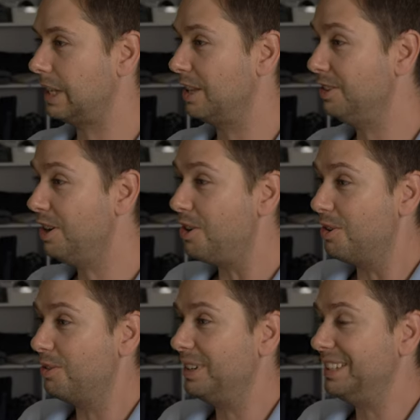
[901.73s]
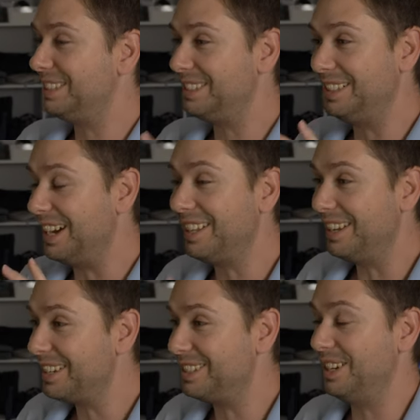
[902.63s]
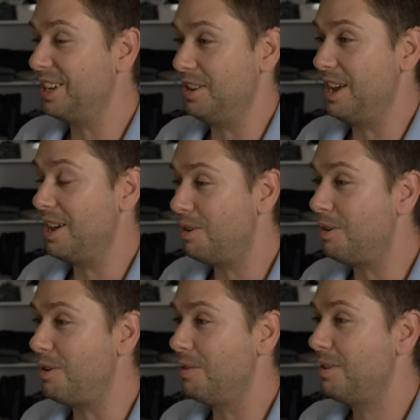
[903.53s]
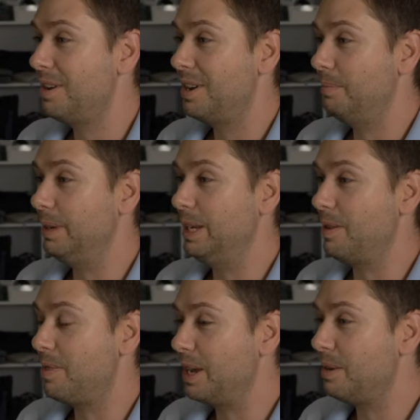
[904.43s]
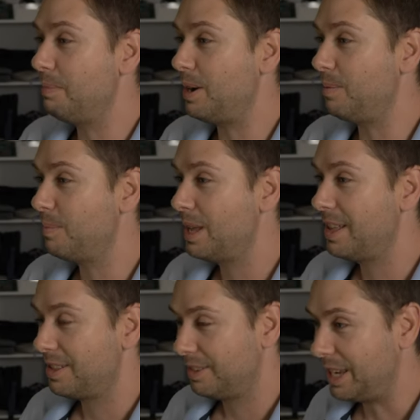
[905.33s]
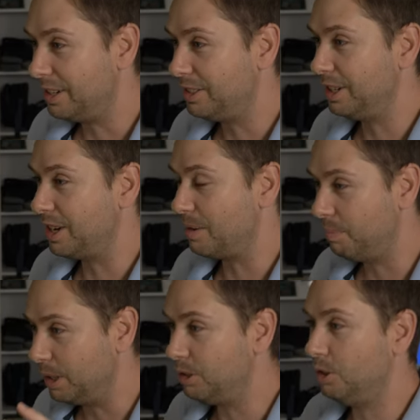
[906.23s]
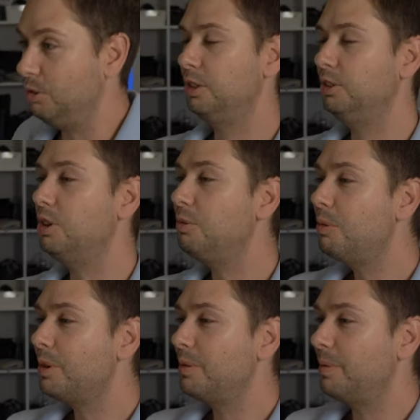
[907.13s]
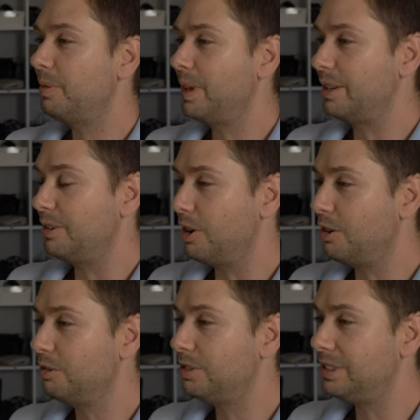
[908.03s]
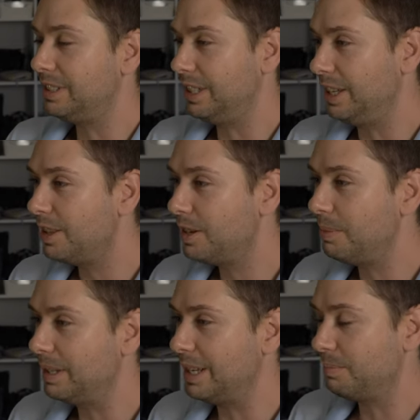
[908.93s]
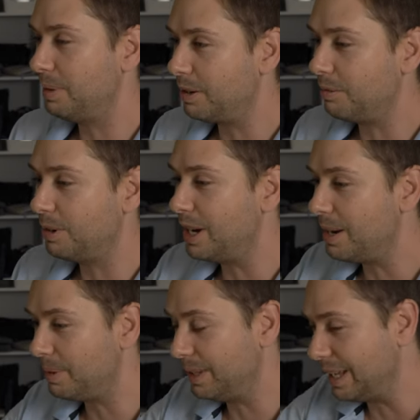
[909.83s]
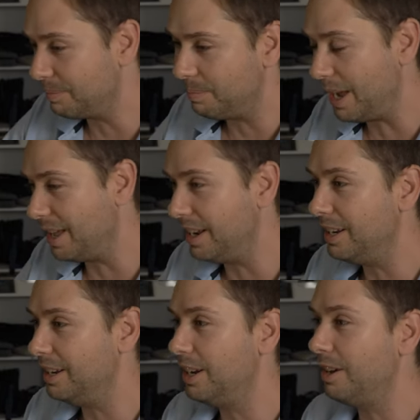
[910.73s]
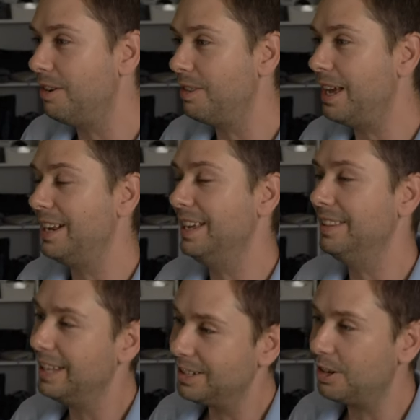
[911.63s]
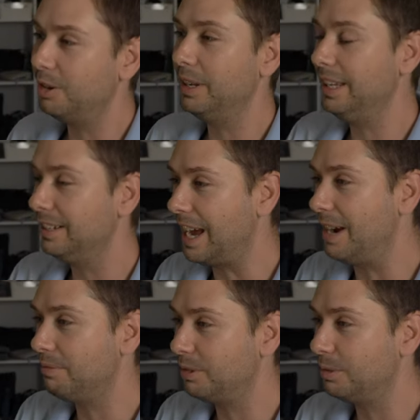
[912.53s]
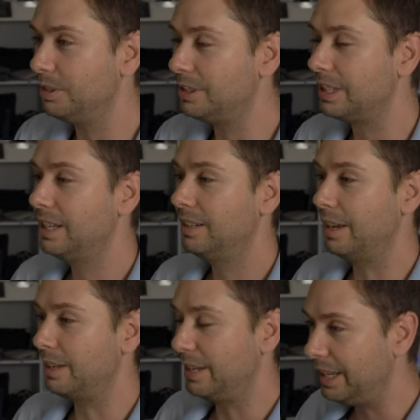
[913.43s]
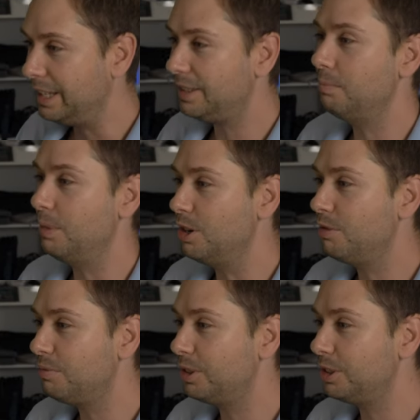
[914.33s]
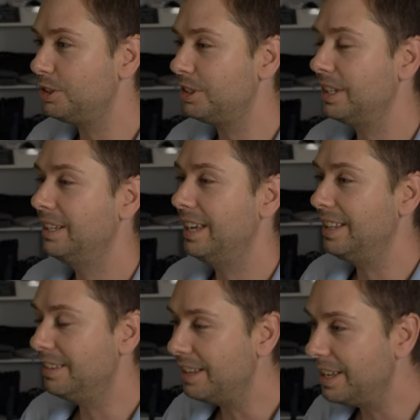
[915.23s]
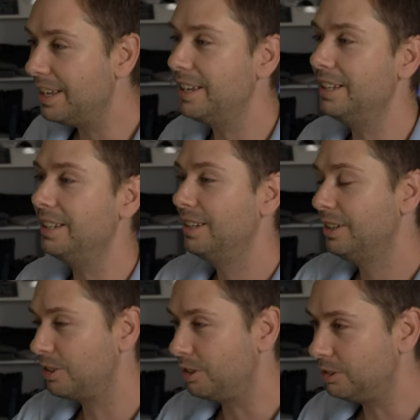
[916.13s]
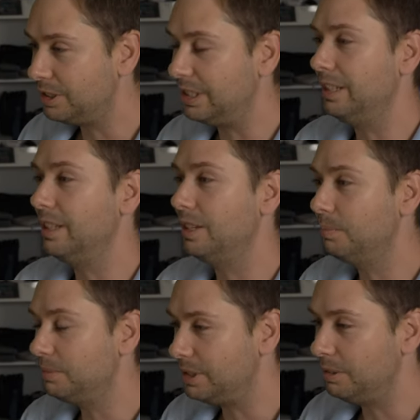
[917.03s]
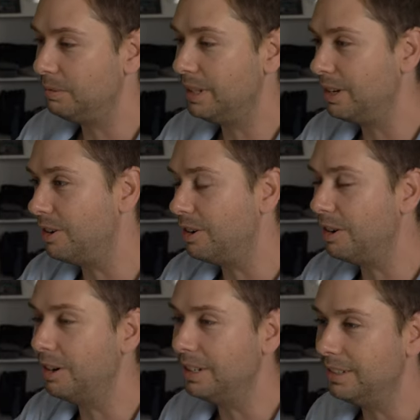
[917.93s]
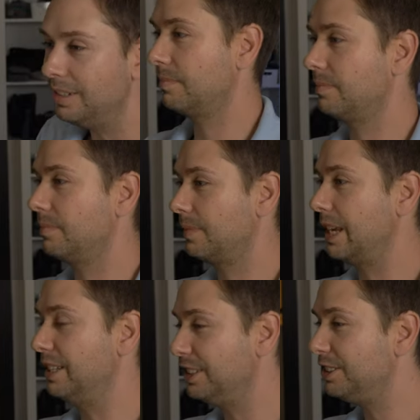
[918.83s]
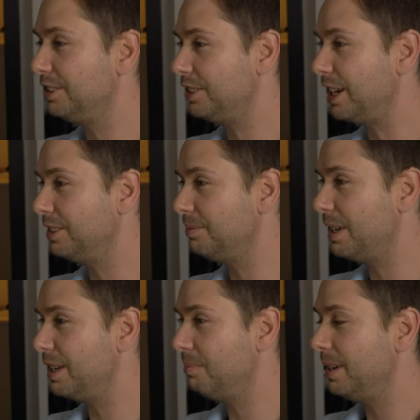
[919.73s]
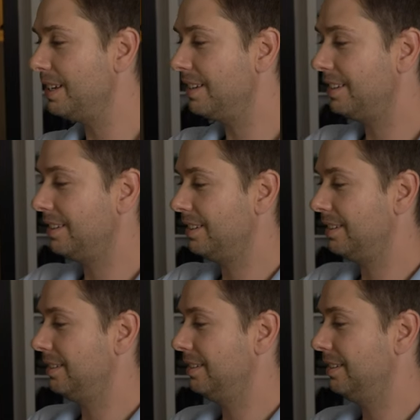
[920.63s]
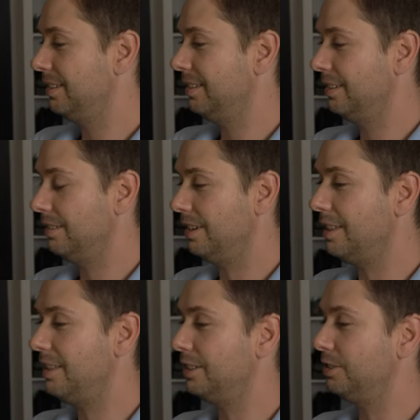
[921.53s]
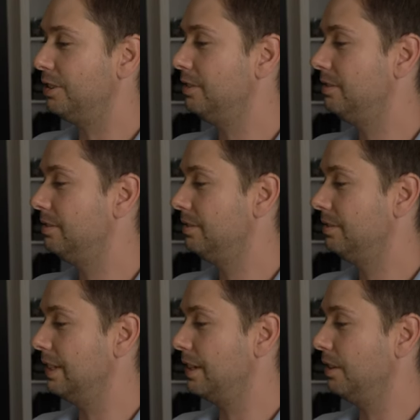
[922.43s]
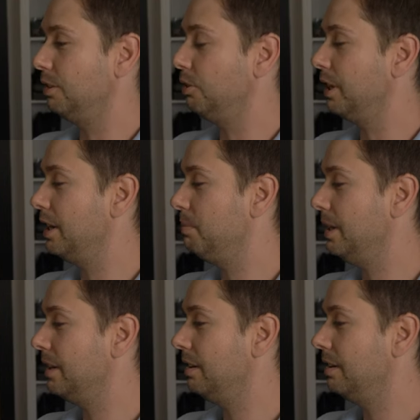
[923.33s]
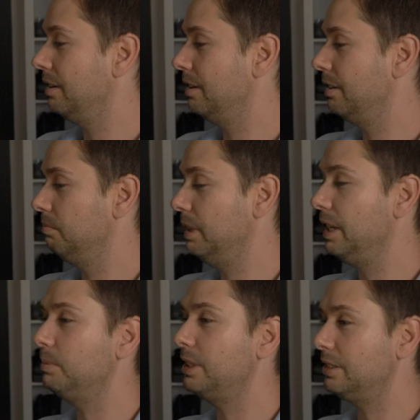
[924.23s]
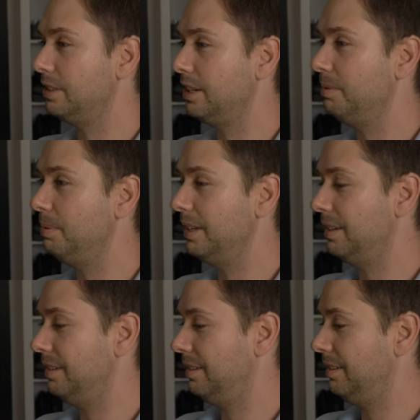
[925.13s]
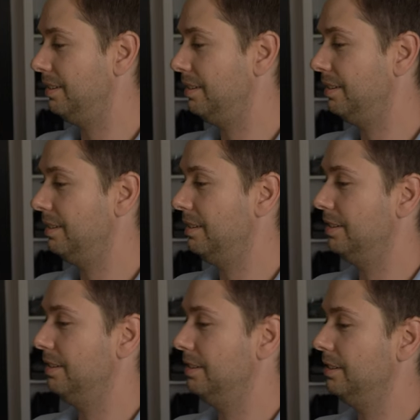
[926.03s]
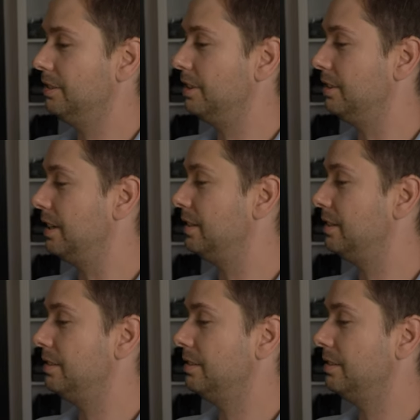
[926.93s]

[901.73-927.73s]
No, it's not like chicken at all. I mean, think about catching a big, huge. You don't want to like go see them and like pick one up and like pet it and all that and then go eat afterwards. Like eat the meal first and then go see them, see where they are. And is this the size of guinea pig? I think so. Like a little guinea pig, medium-sized guinea pig. This is good size.